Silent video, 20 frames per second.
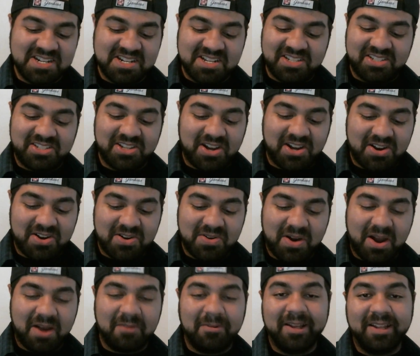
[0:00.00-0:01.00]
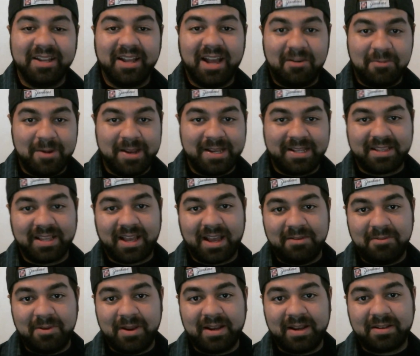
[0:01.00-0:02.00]
So I
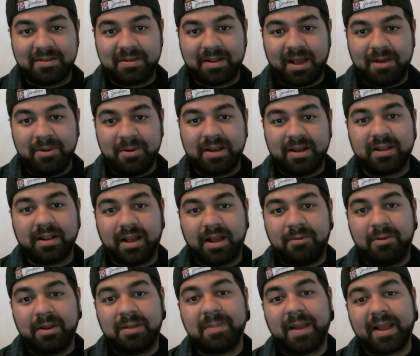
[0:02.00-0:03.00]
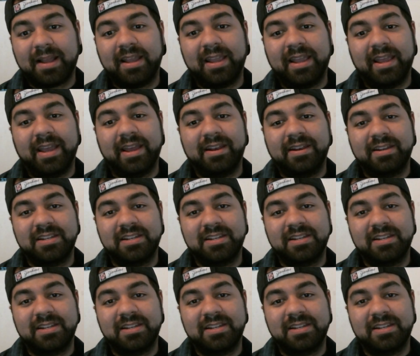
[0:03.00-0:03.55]
winked back again.